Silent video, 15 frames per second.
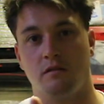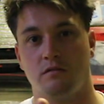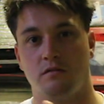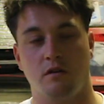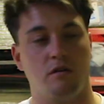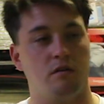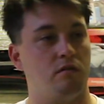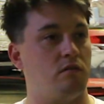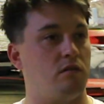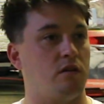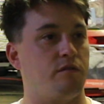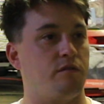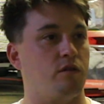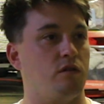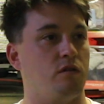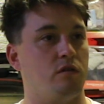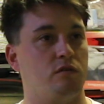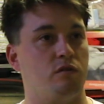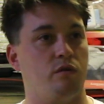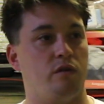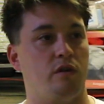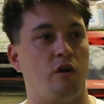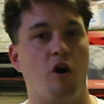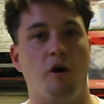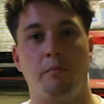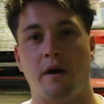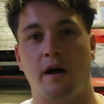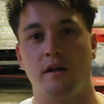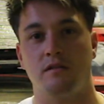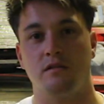So you you're doing your
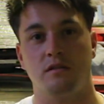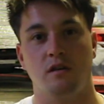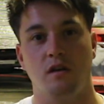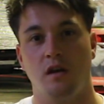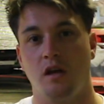iPads